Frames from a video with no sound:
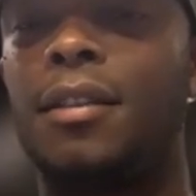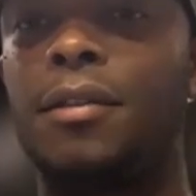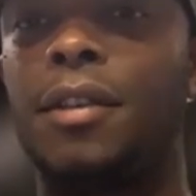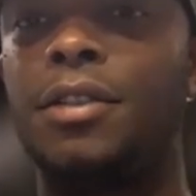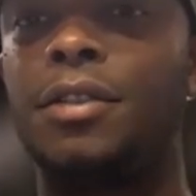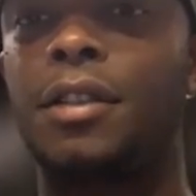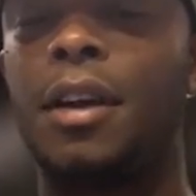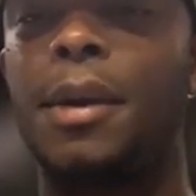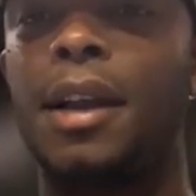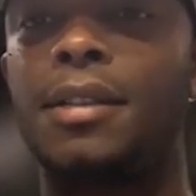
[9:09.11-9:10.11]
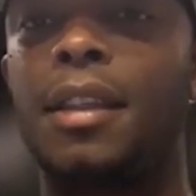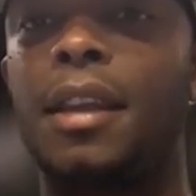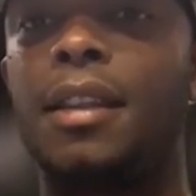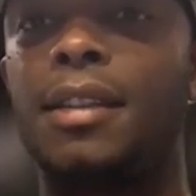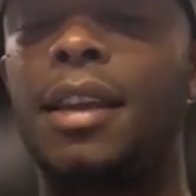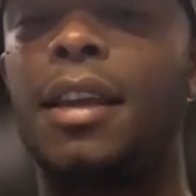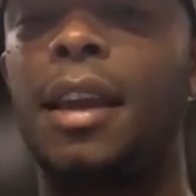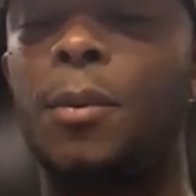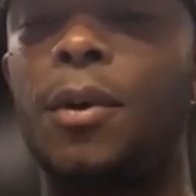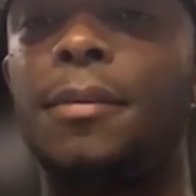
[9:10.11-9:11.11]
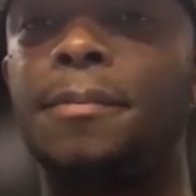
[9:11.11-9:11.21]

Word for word: Rangers clubhouse, I think they take Game One.